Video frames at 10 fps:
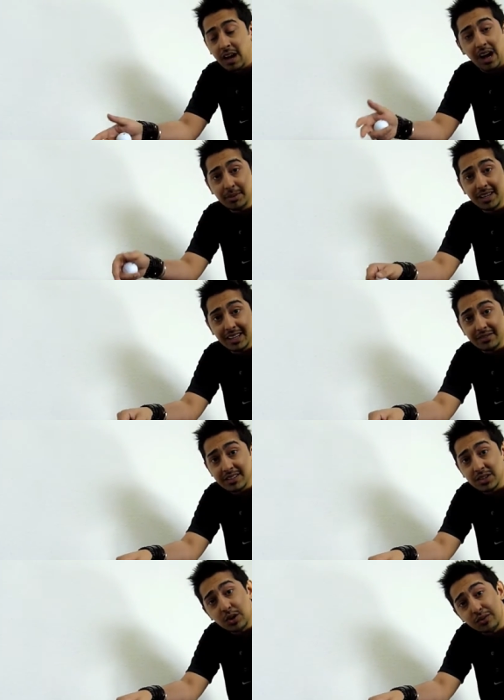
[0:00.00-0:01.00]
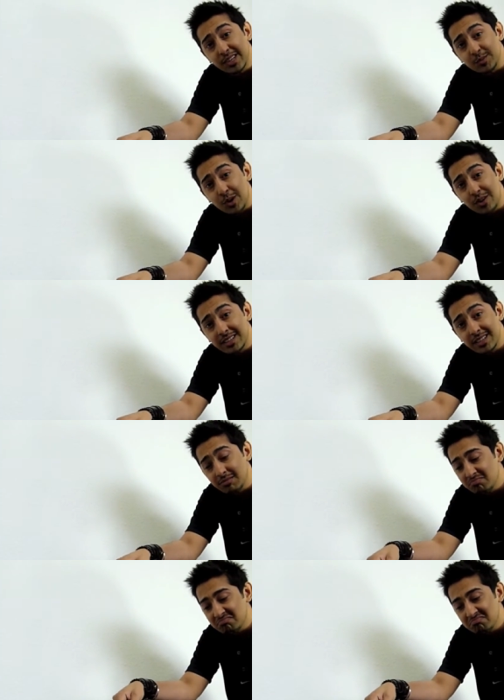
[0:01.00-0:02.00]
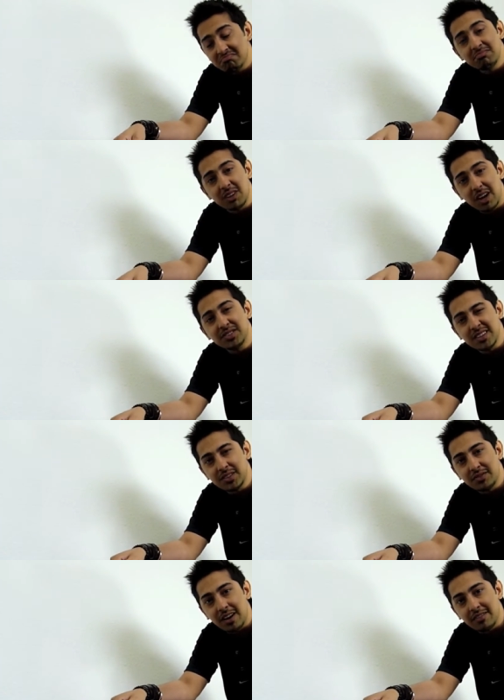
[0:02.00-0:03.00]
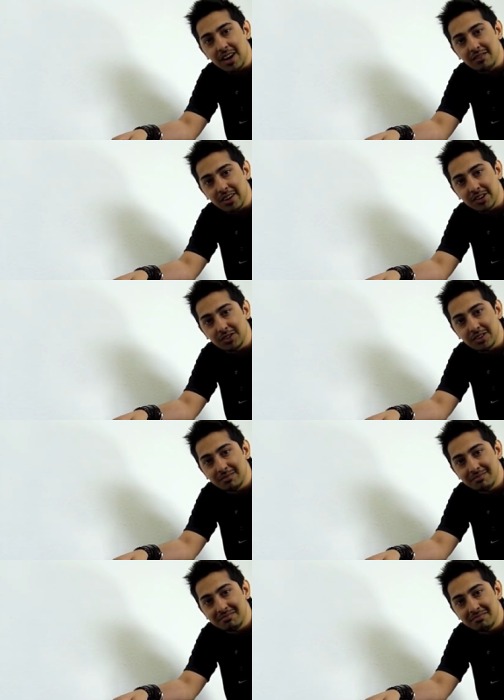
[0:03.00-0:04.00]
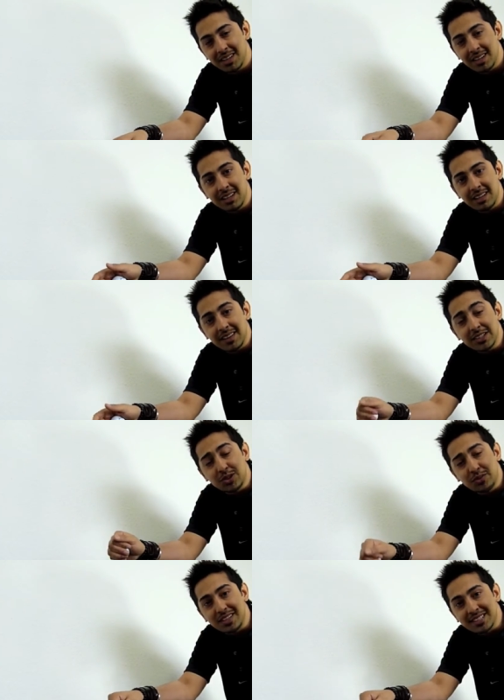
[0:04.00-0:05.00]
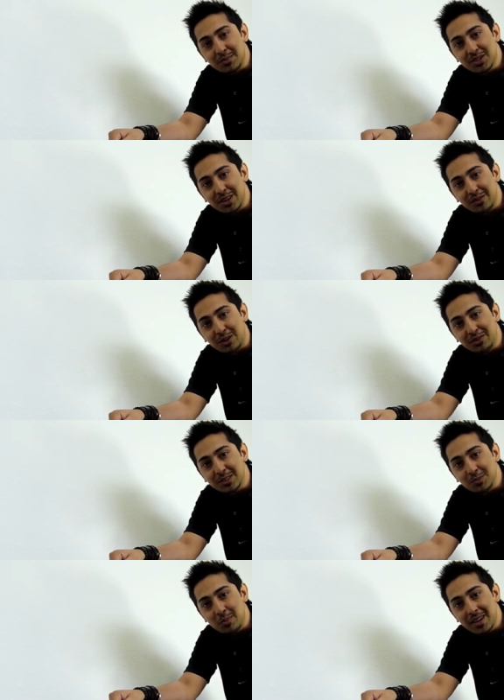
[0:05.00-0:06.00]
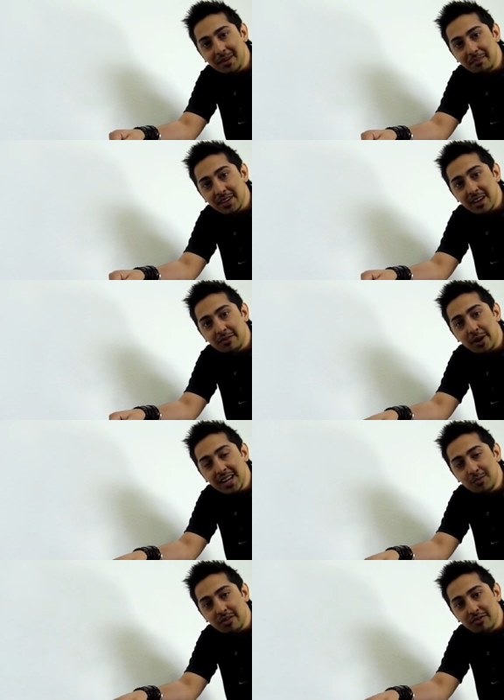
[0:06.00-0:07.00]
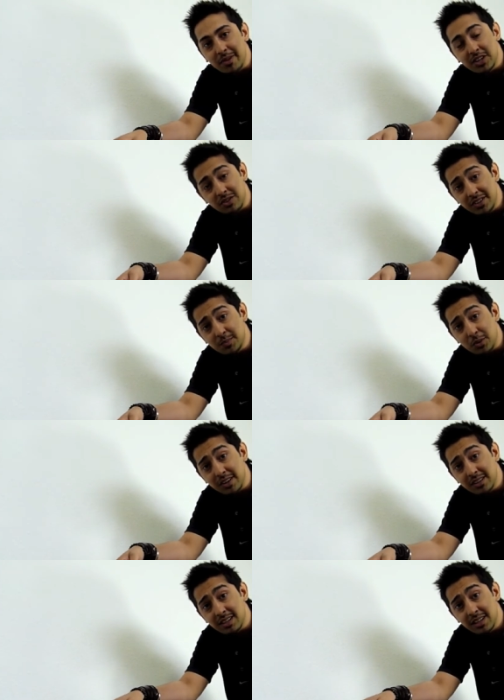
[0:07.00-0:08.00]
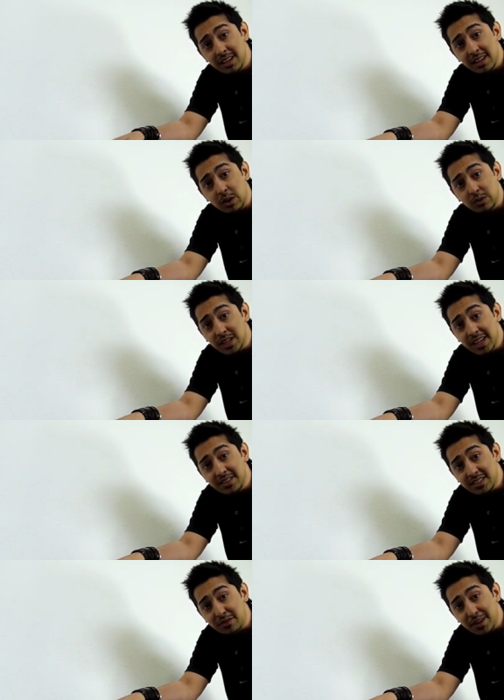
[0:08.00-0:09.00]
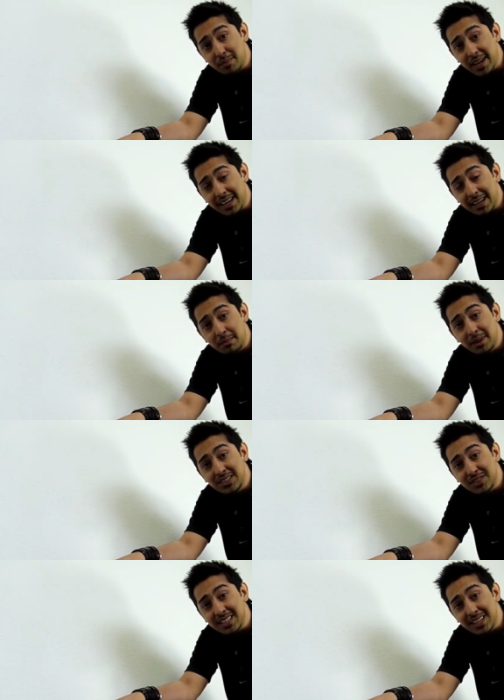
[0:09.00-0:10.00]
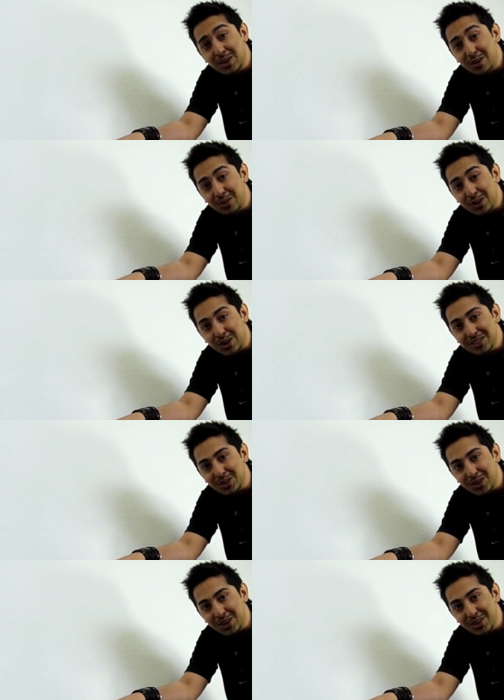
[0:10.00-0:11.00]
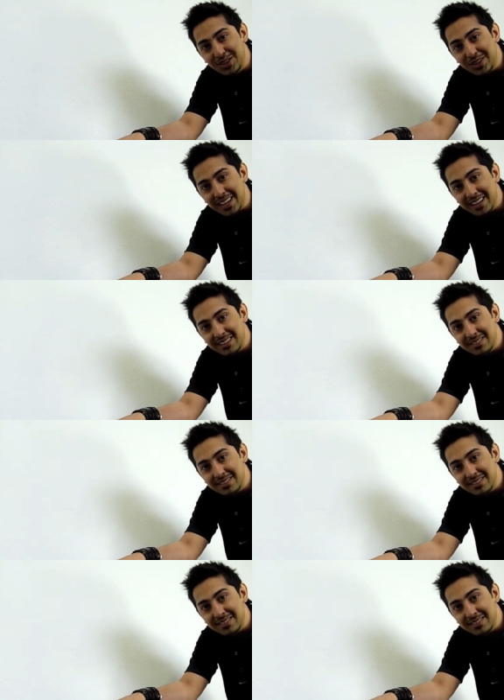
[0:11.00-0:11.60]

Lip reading: I'm going to give this a Golf Gizmo rating of 75 out of 100. That's all for this episode of Golf Gizmo Minute. For any more information on this product, or to leave us your feedback, please visit golfonline.co.uk.